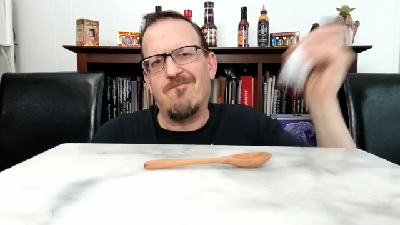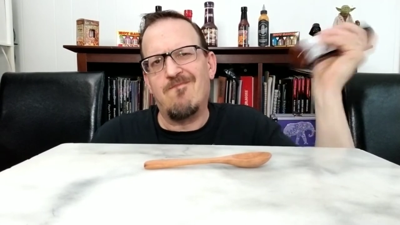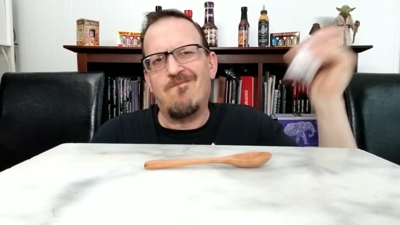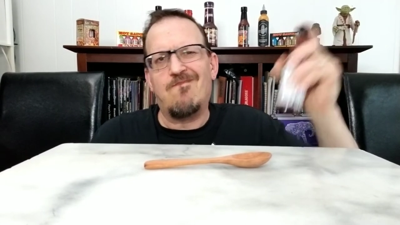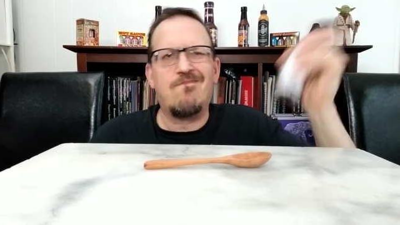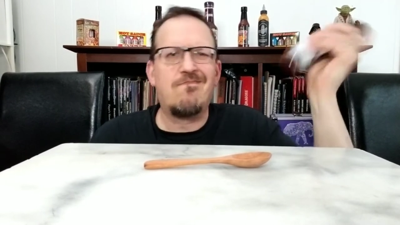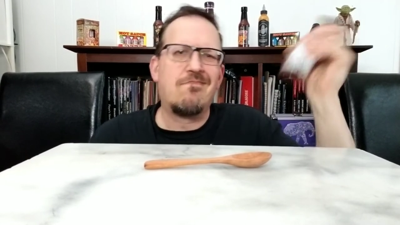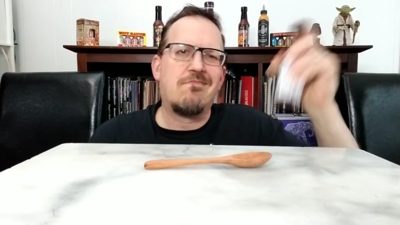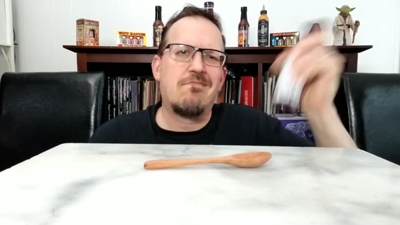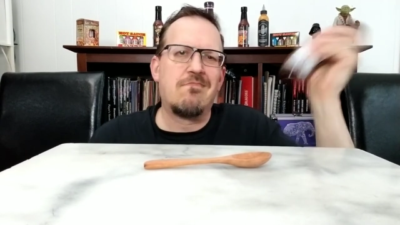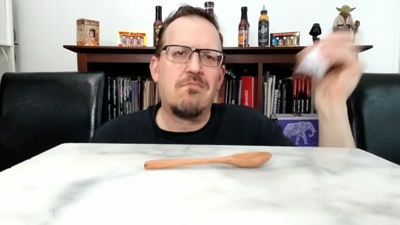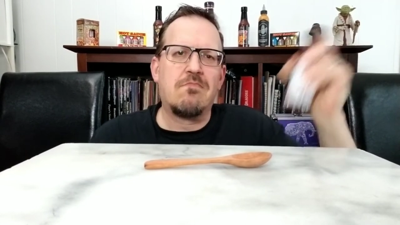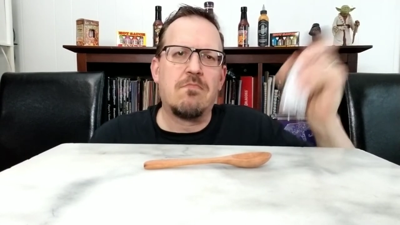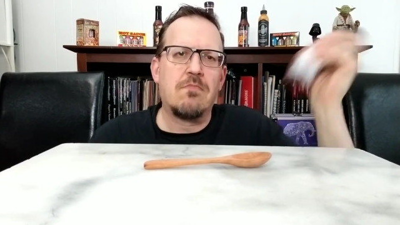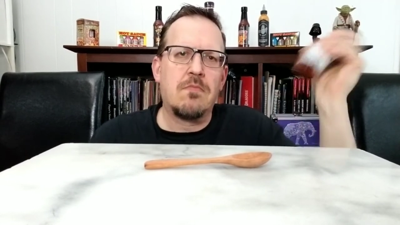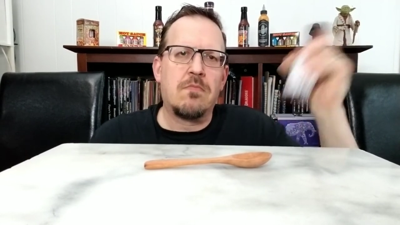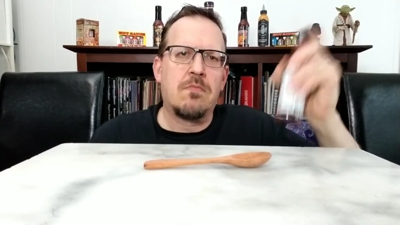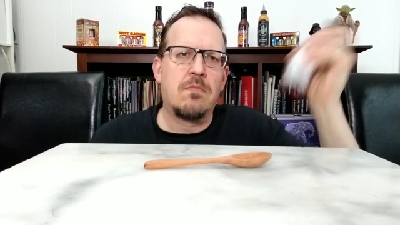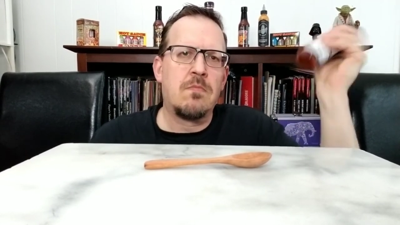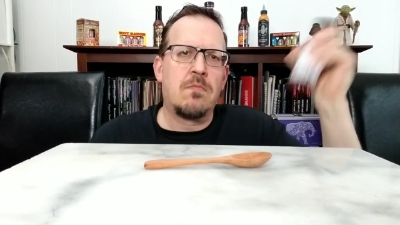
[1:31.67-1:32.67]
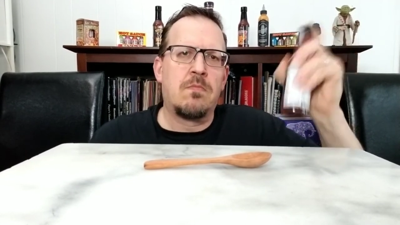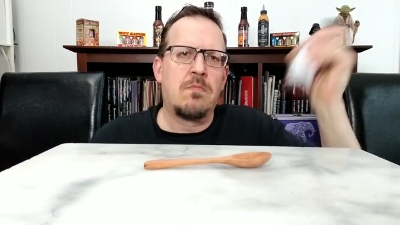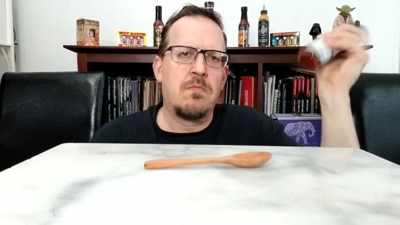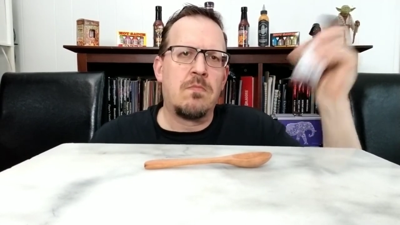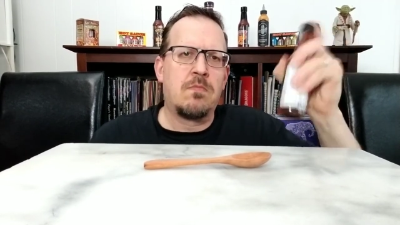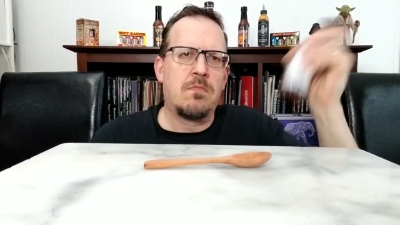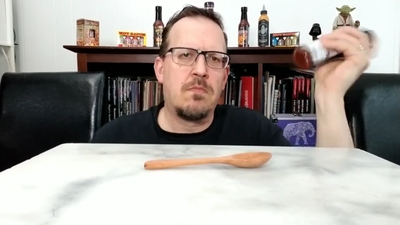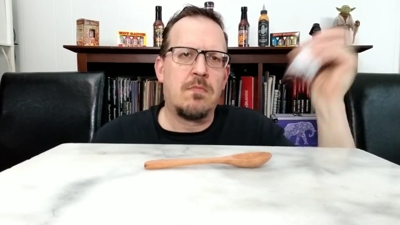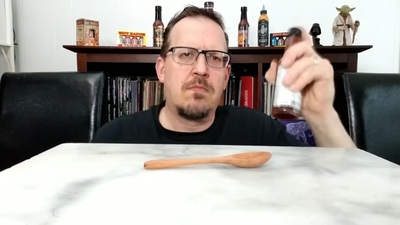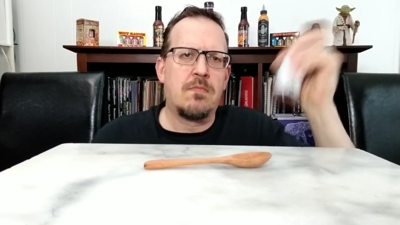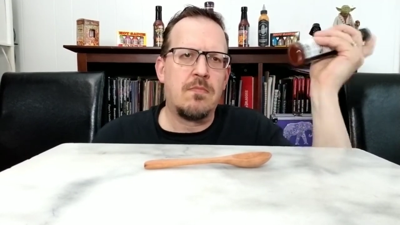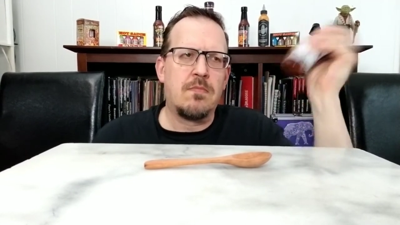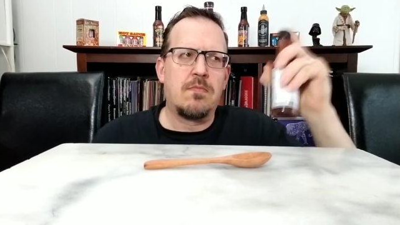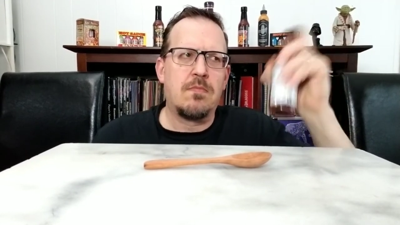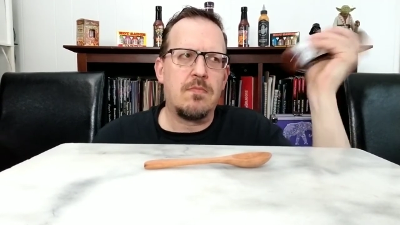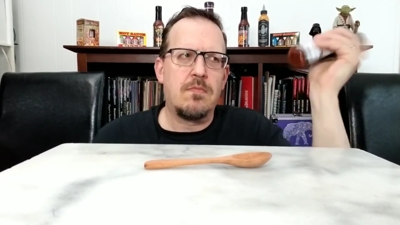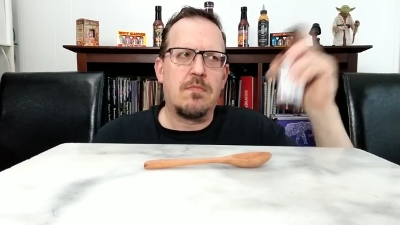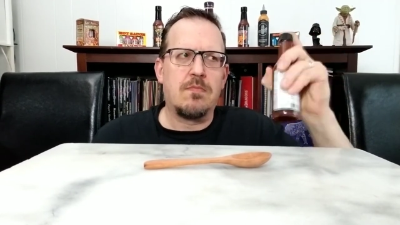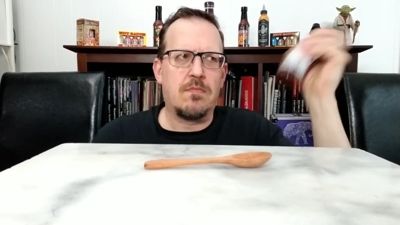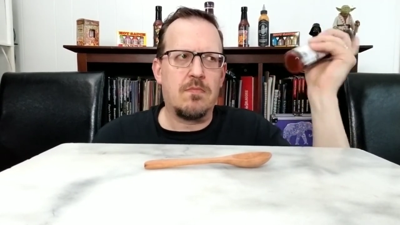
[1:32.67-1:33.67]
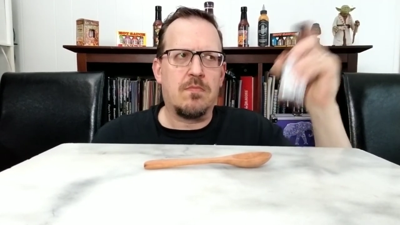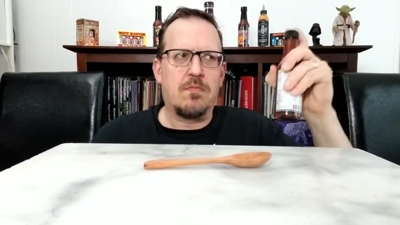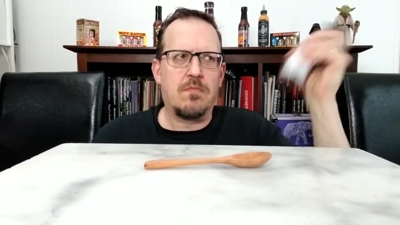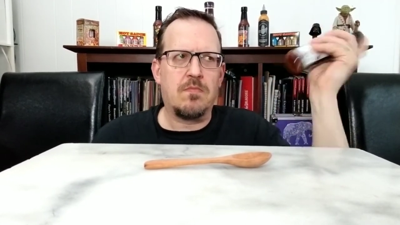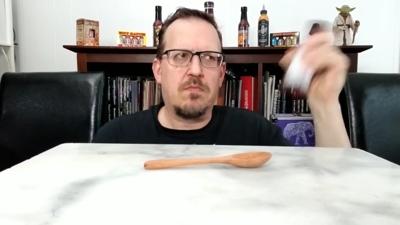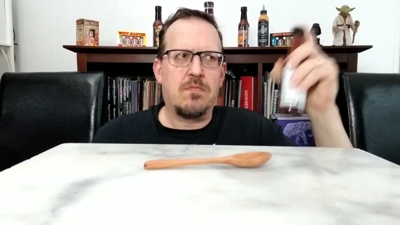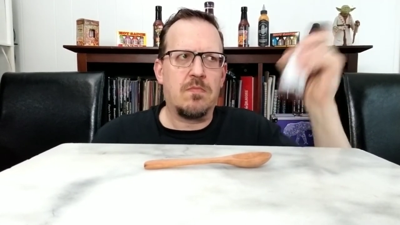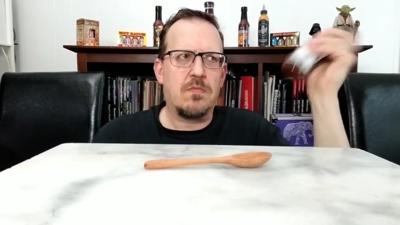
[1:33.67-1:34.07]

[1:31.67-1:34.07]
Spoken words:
(no one is talking)